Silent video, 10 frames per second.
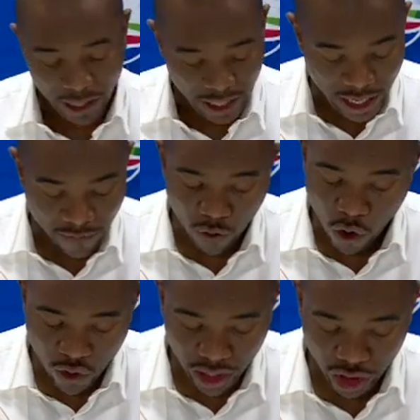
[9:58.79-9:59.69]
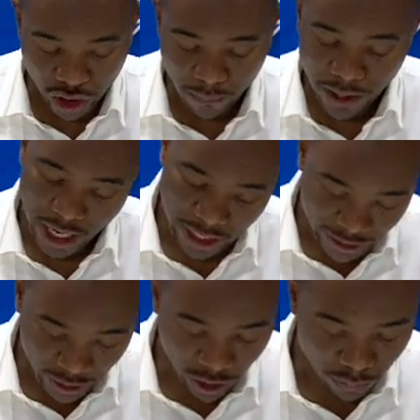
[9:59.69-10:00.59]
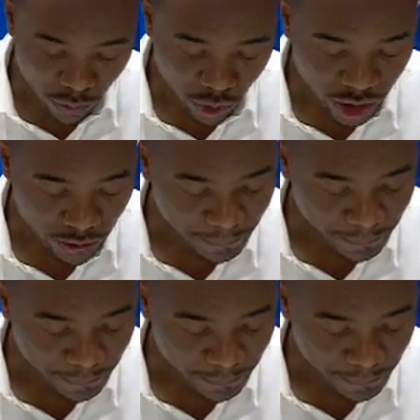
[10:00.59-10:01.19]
ready for ownership and distribution.